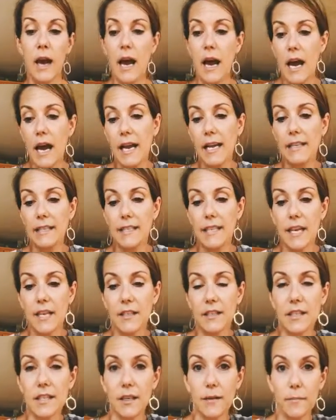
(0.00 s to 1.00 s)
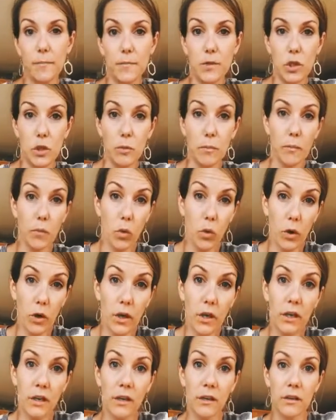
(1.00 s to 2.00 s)
I tend to do
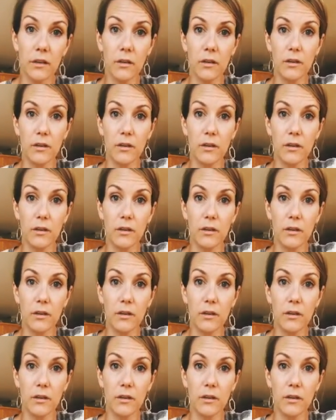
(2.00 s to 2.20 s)
more